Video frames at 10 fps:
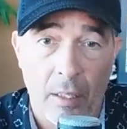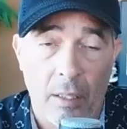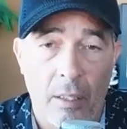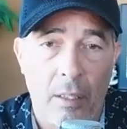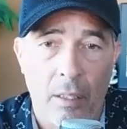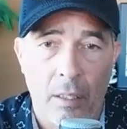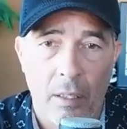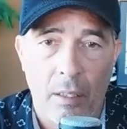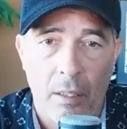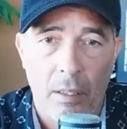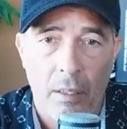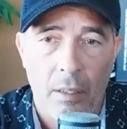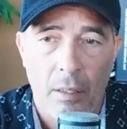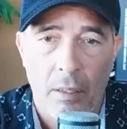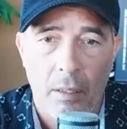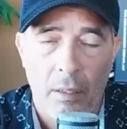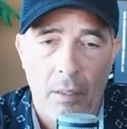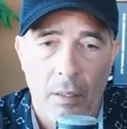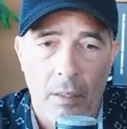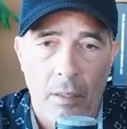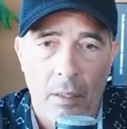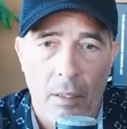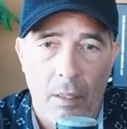Nothing is said.